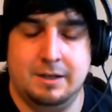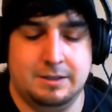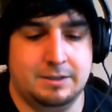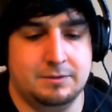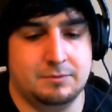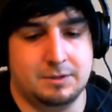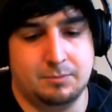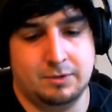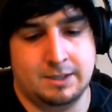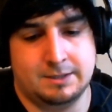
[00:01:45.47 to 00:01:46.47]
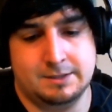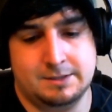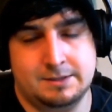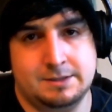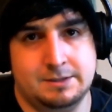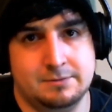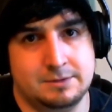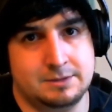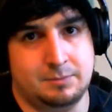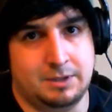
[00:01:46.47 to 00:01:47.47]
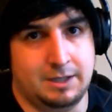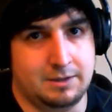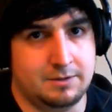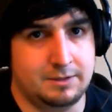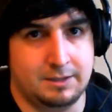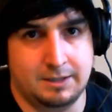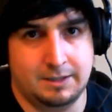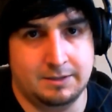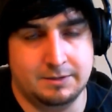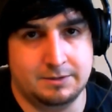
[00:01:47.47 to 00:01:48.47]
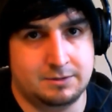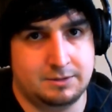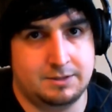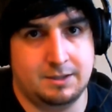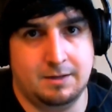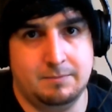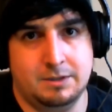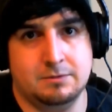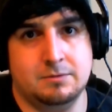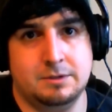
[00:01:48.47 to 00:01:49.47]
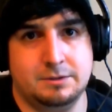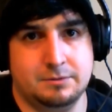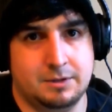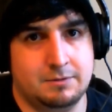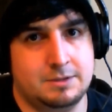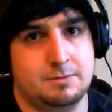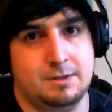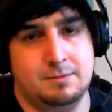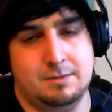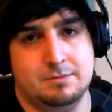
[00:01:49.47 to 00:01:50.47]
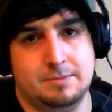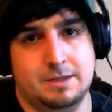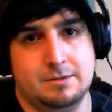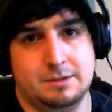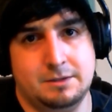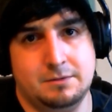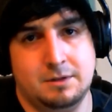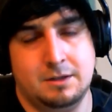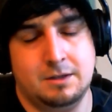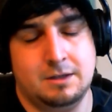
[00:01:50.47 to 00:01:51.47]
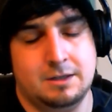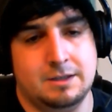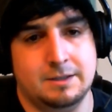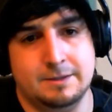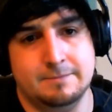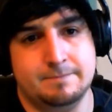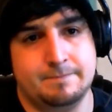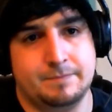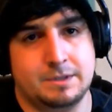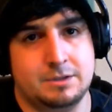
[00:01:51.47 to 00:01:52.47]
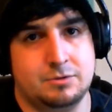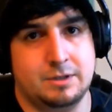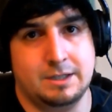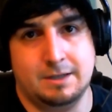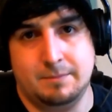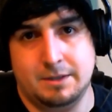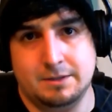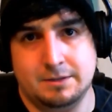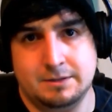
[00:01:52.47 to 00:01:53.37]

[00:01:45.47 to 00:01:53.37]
Then you'll want to practice, you'll want to play online all the time, you'll want to always play people better than you, to try and get better.